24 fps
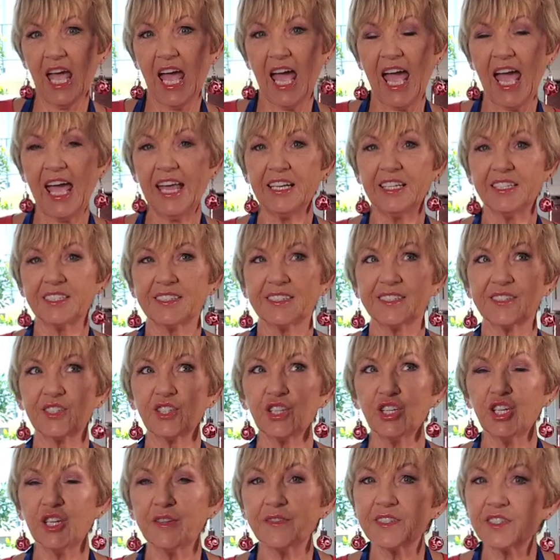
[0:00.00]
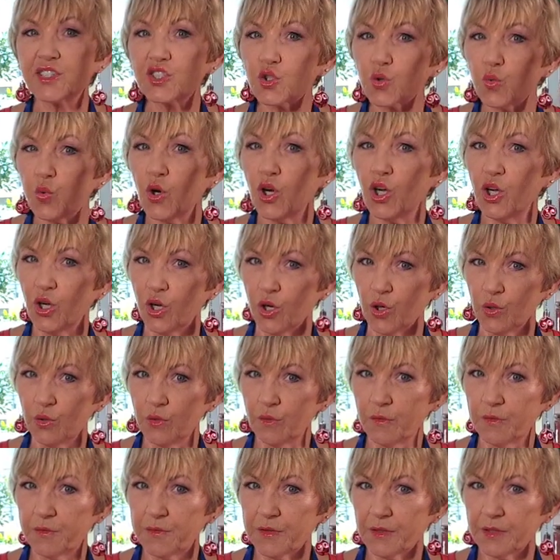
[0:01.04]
and it serves 12,